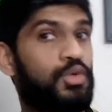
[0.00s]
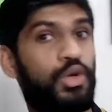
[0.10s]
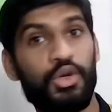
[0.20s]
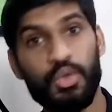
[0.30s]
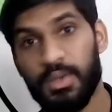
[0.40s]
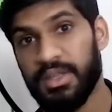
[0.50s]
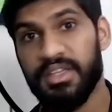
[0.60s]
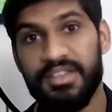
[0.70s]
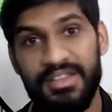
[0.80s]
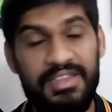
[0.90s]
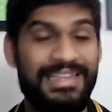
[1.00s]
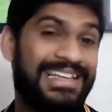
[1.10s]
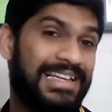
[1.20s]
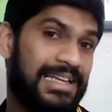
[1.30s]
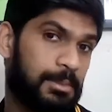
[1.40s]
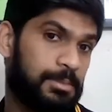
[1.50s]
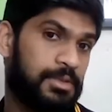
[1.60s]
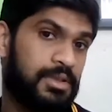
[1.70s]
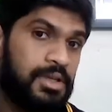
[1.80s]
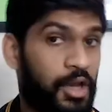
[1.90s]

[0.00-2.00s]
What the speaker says: you can do with this is heel taps.